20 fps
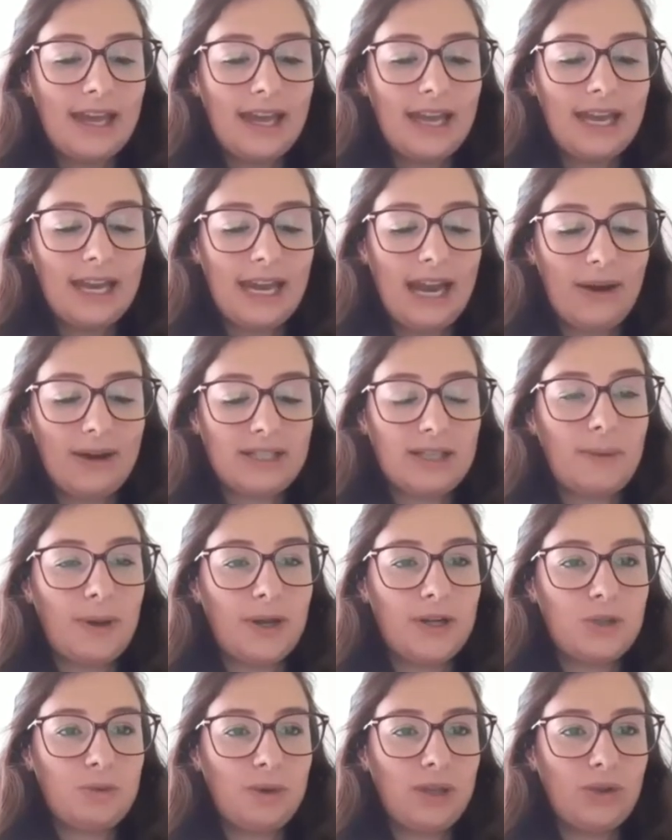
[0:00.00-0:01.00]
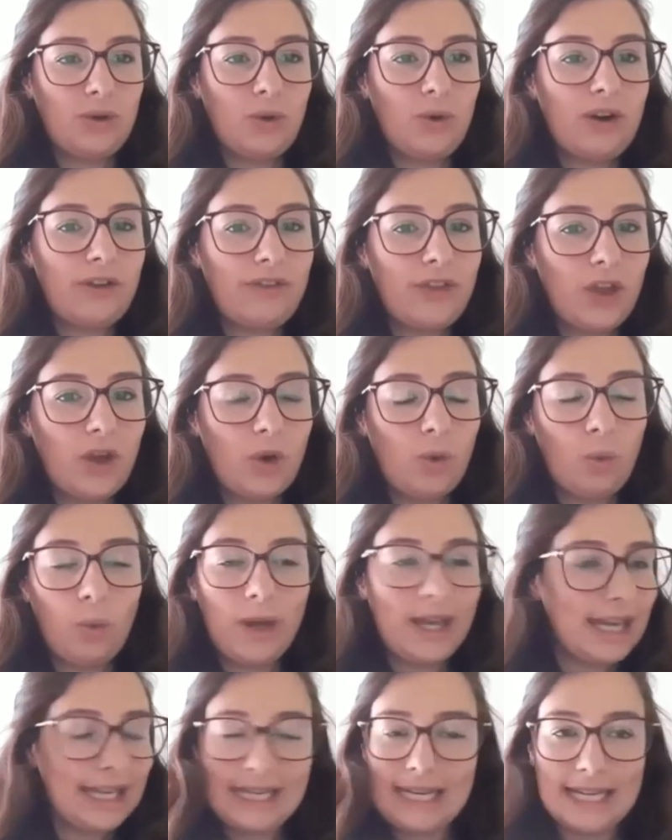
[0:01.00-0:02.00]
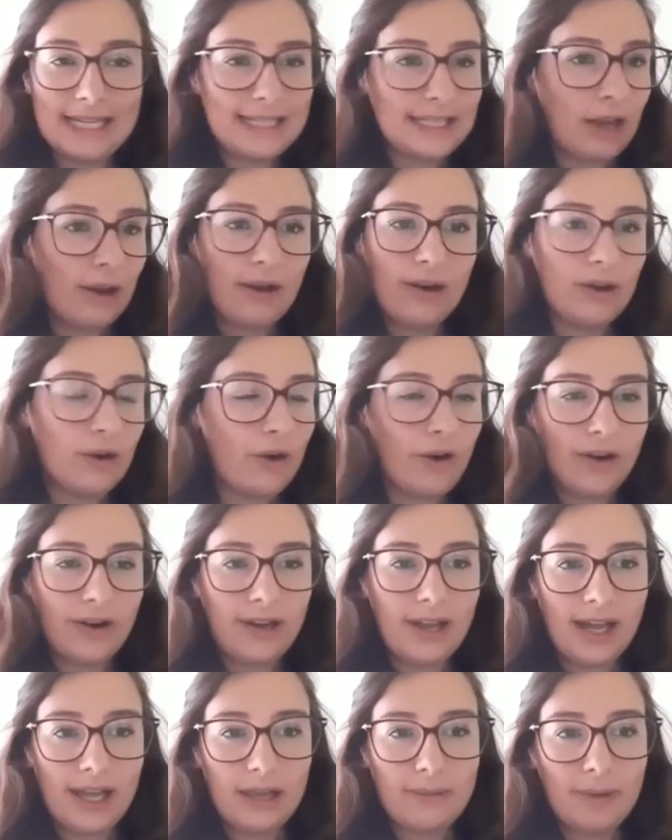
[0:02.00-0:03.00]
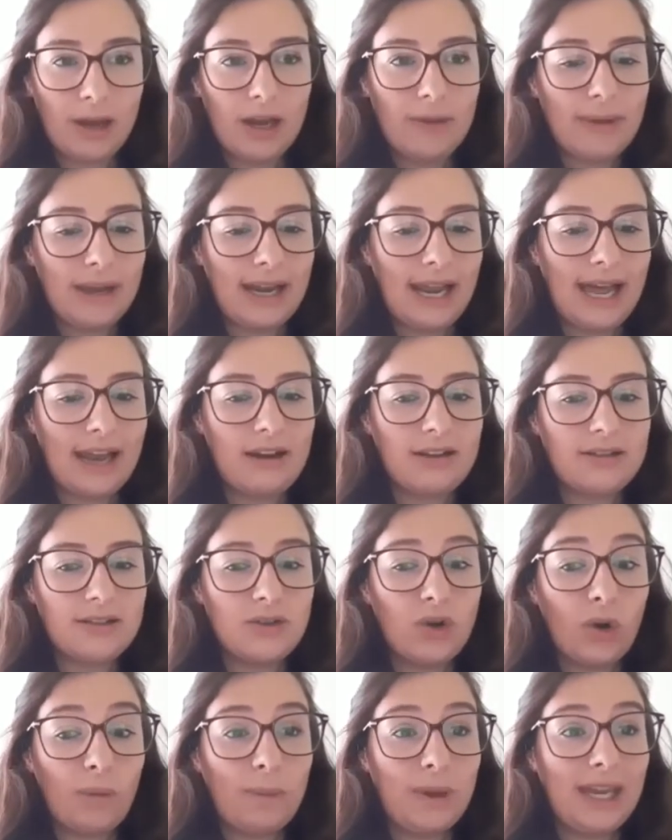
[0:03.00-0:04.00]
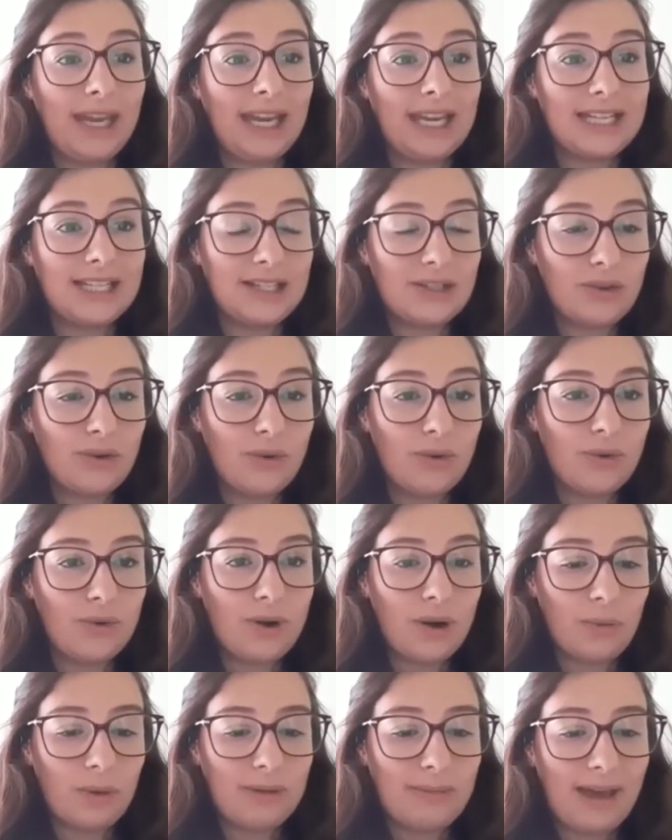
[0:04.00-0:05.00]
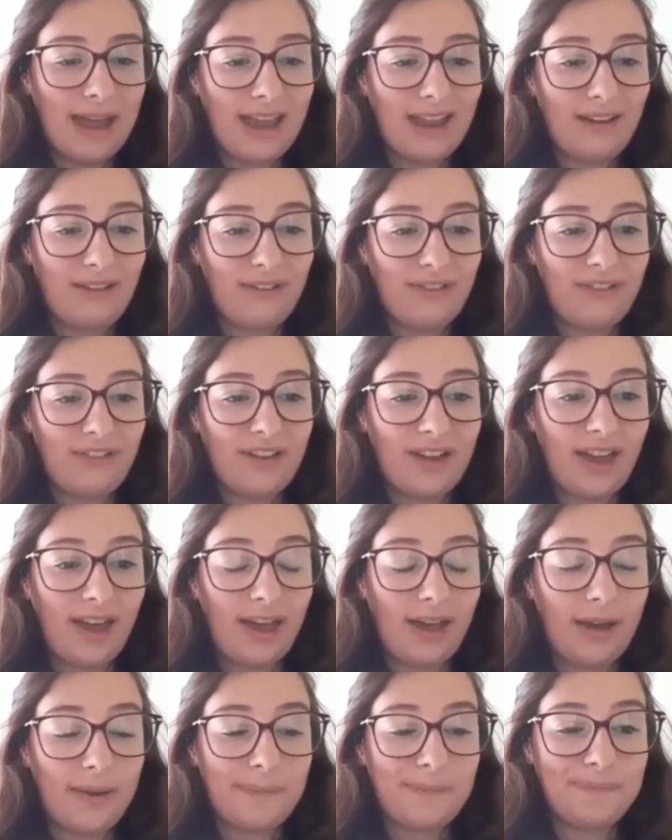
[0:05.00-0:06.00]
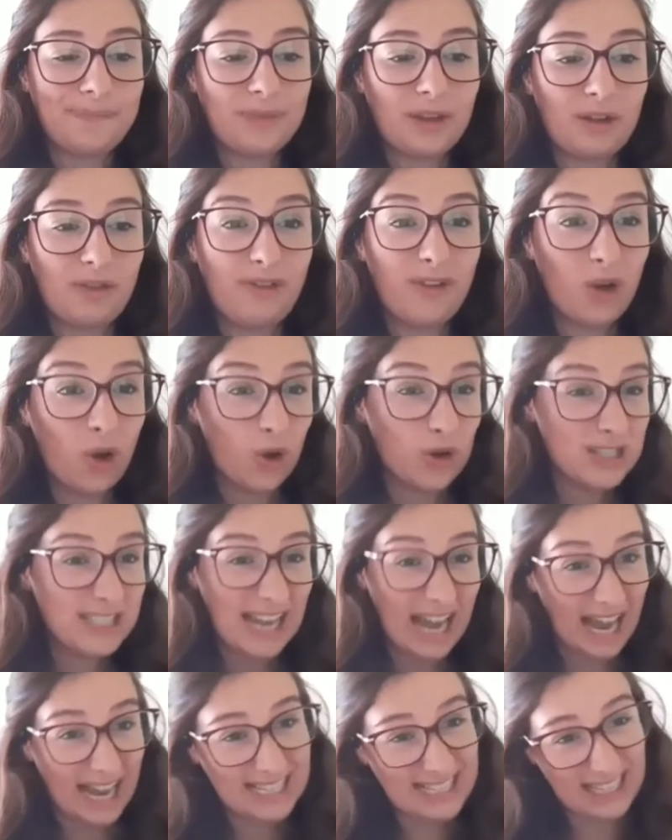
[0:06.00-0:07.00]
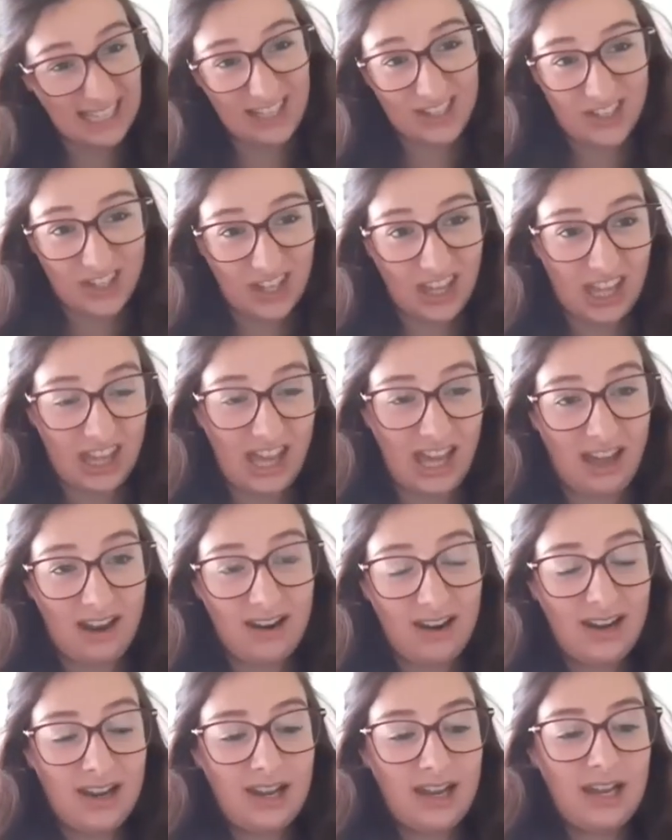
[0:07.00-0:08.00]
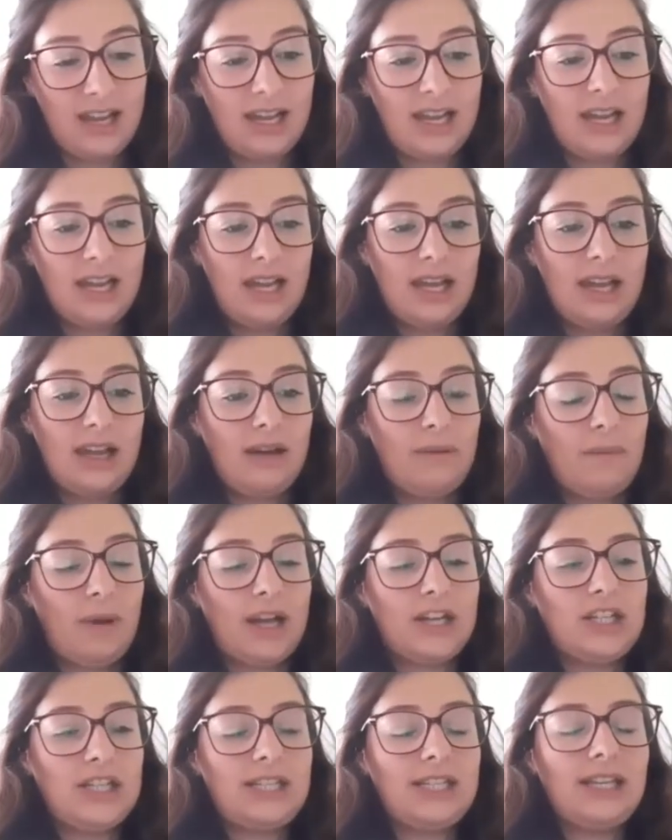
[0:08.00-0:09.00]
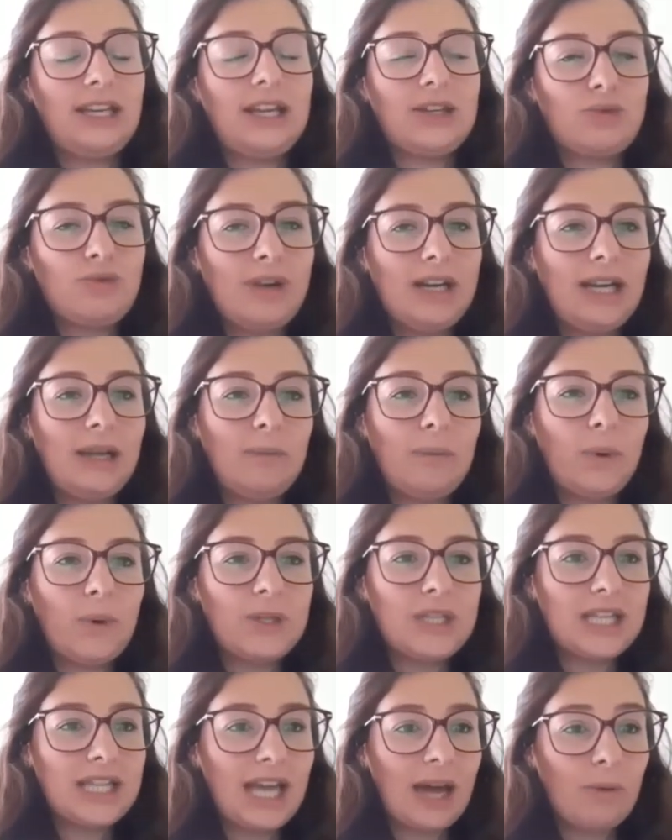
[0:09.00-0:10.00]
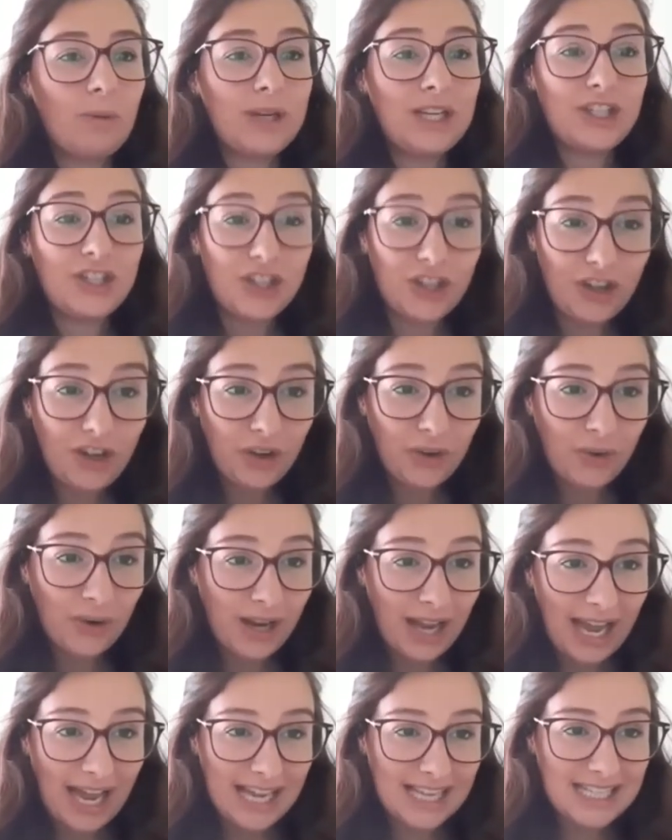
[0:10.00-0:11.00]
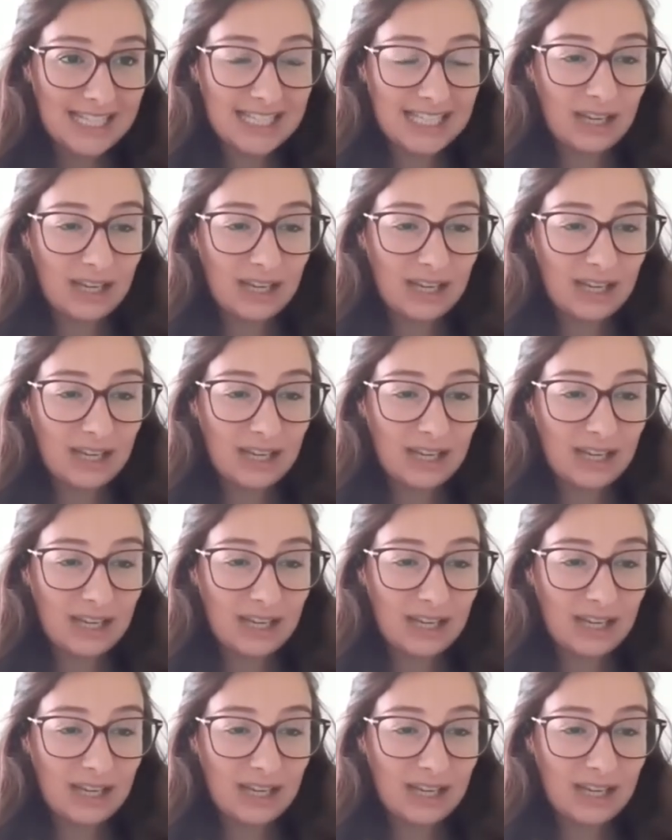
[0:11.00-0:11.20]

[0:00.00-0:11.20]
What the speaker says: Now, I suppose with all of the weirdness going on at the moment and us not being in school, we may have forgotten to ask each other that. But I just think it's really important that we do ask.